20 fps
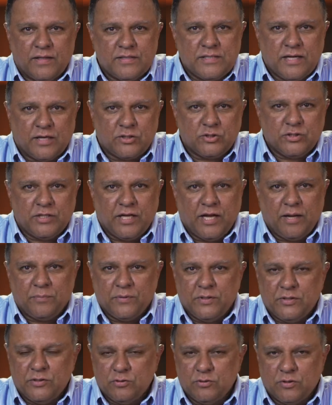that's actually
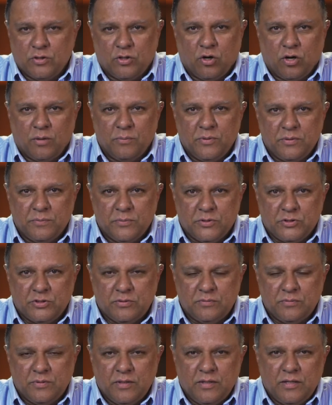happening due to carbon
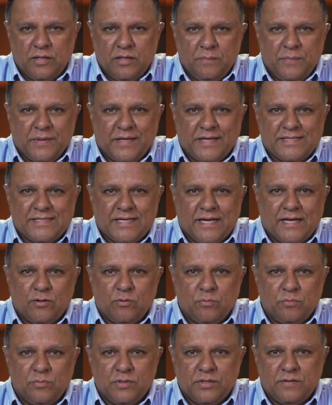emission, because I
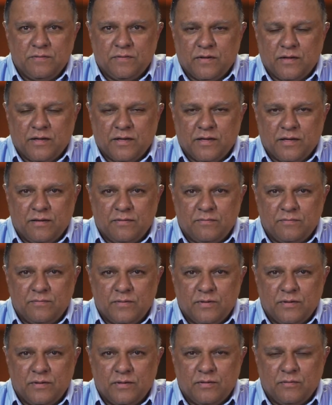don't believe that I have
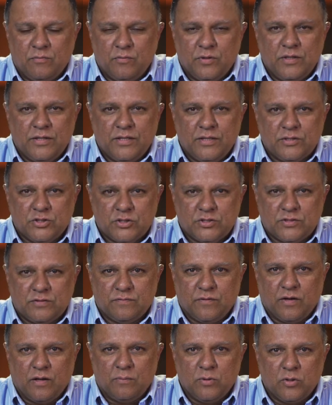really a
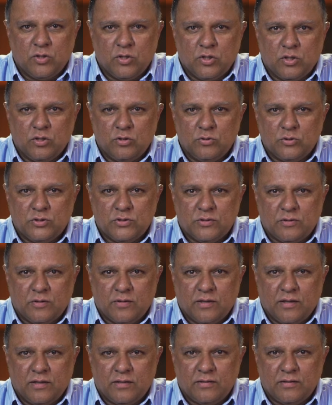justifiable conclusion on
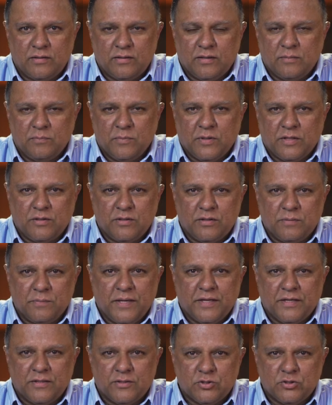that, and I'm not going to
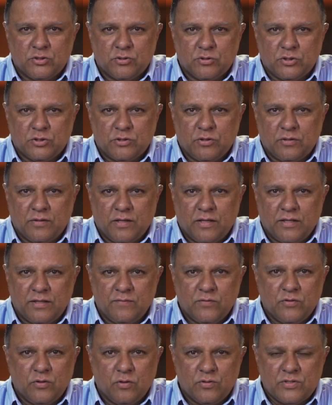make an assertion on that,
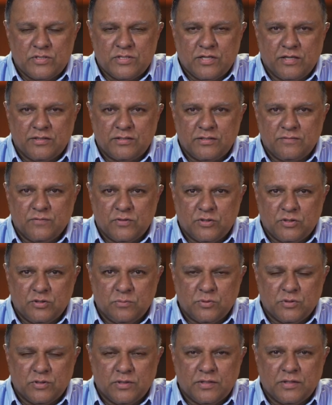even though the scientific
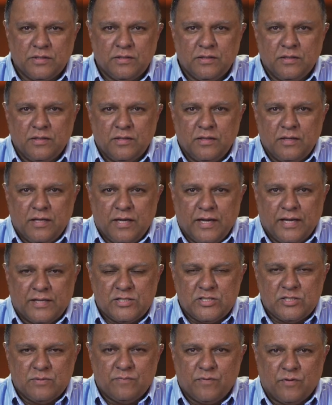community
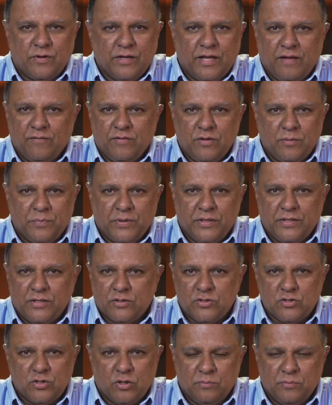has some very heavy
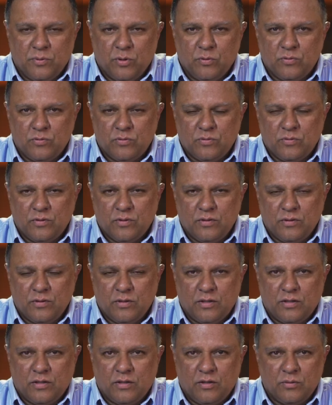opinions on both
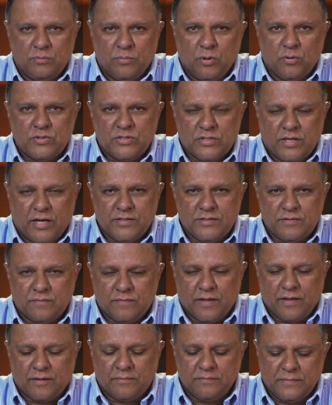sides of
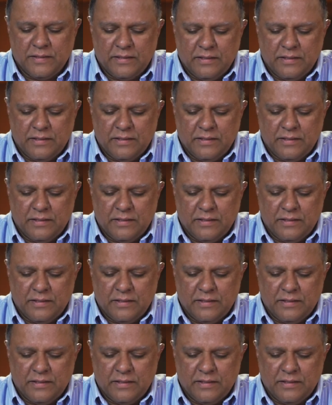that.